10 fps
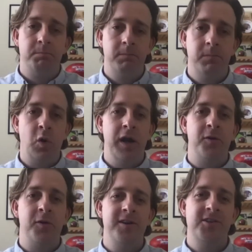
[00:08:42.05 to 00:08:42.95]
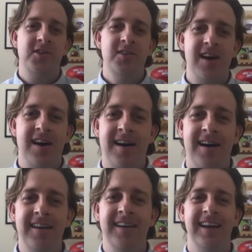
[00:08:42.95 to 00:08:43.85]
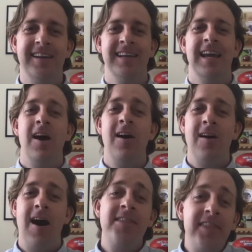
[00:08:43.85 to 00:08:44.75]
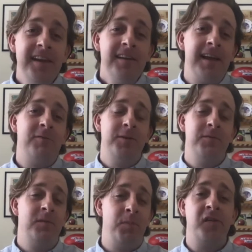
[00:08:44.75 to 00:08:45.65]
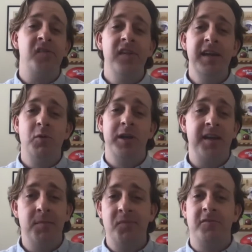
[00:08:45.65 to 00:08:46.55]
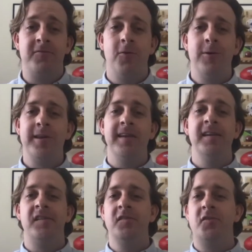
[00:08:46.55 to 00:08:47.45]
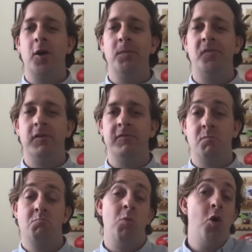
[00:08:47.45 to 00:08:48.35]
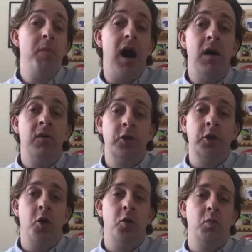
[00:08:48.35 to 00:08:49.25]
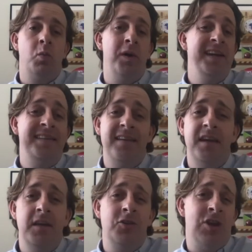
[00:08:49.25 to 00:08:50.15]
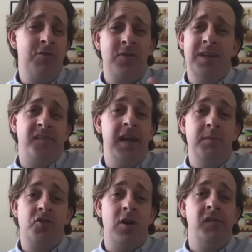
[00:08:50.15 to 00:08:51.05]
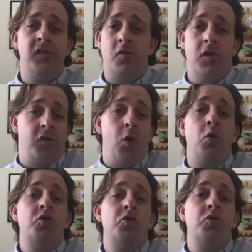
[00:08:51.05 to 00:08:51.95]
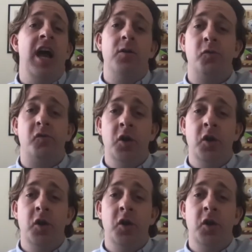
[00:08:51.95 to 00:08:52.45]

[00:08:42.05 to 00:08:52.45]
great question. I think personally, when it comes to fraud, at least in terms of mobile, we see generally the same trends across all channels,